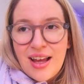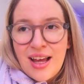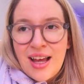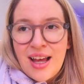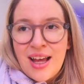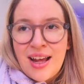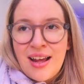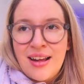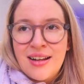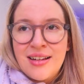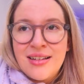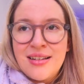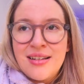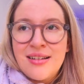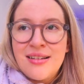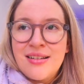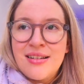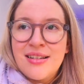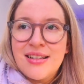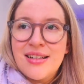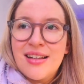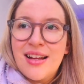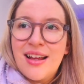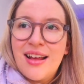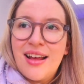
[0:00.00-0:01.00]

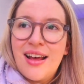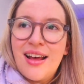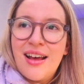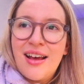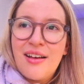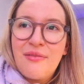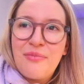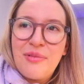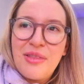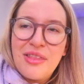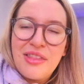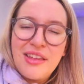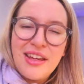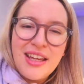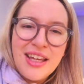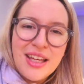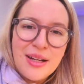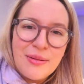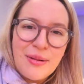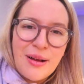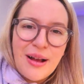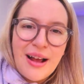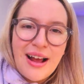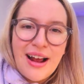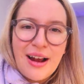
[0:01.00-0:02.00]
And I've been thinking
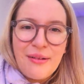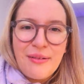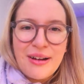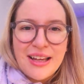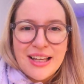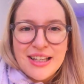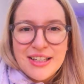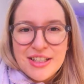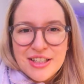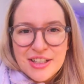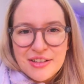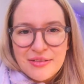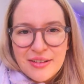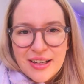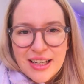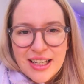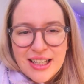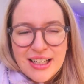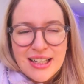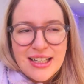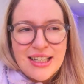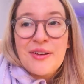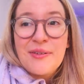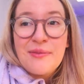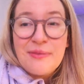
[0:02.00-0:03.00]
about how I can do
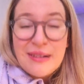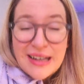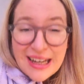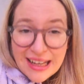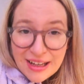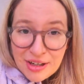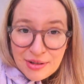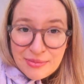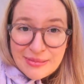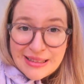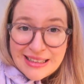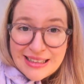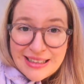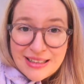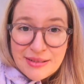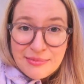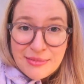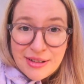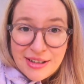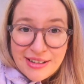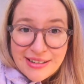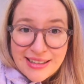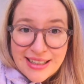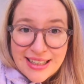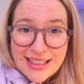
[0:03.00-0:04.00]
it. When I come in in the
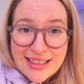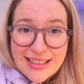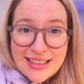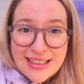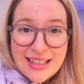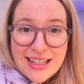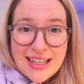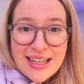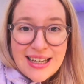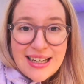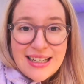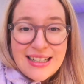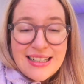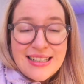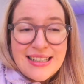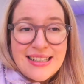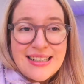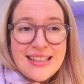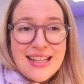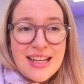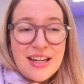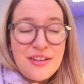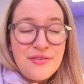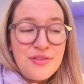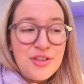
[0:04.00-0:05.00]
morning,
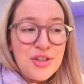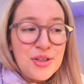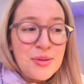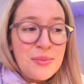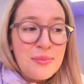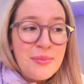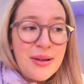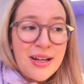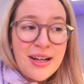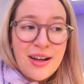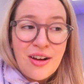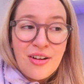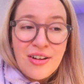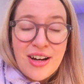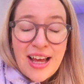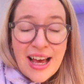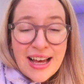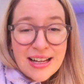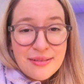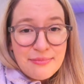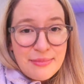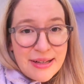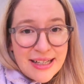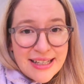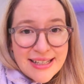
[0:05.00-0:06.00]
instead of jumping on
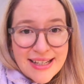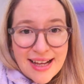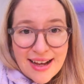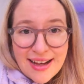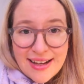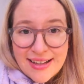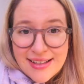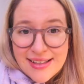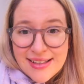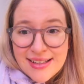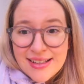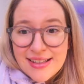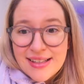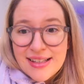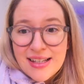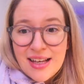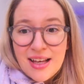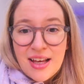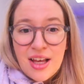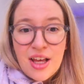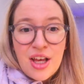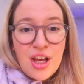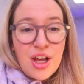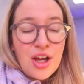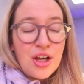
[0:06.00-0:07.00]
admin tasks
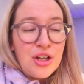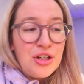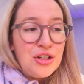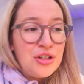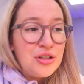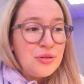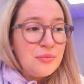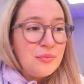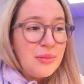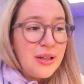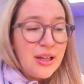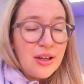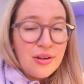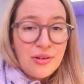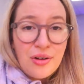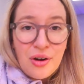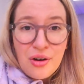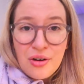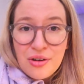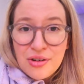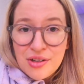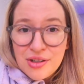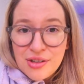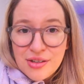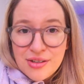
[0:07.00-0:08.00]
and jumping on
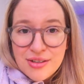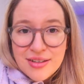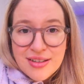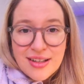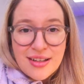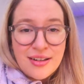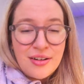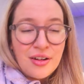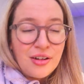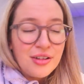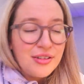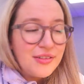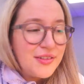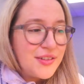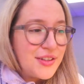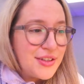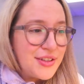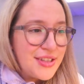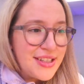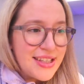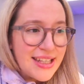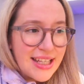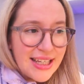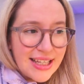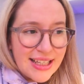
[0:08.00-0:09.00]
orders and all of
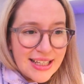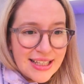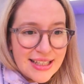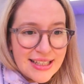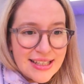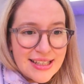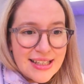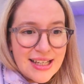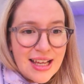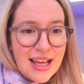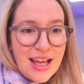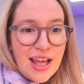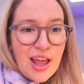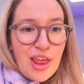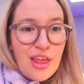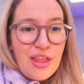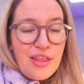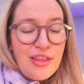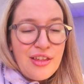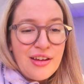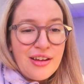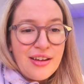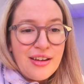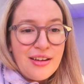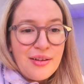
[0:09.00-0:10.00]
those things
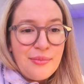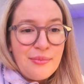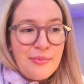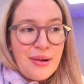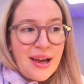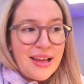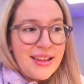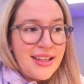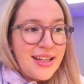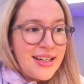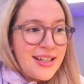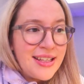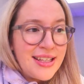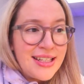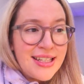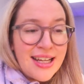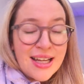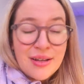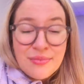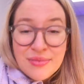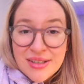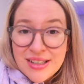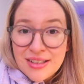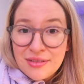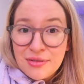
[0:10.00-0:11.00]
that by the end of the day
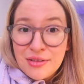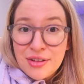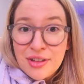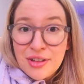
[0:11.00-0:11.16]
I'm still